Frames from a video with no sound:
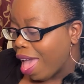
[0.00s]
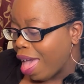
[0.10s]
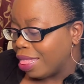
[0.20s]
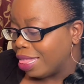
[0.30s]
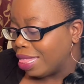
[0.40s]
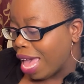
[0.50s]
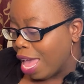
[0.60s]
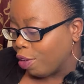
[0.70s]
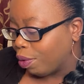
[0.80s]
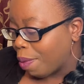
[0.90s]
and
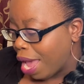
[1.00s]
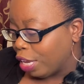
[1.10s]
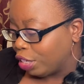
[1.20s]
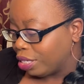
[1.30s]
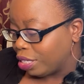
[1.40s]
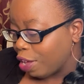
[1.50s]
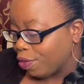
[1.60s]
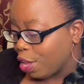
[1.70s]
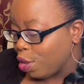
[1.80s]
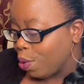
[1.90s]
then remind
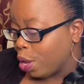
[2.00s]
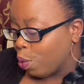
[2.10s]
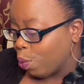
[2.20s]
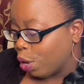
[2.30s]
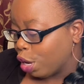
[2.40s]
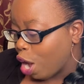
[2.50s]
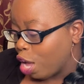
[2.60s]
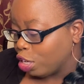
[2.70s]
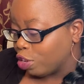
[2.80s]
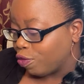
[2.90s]
yourself that you can work
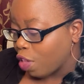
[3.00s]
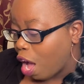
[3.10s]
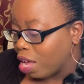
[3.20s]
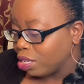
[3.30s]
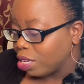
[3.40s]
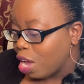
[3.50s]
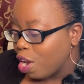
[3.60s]
on your flaws.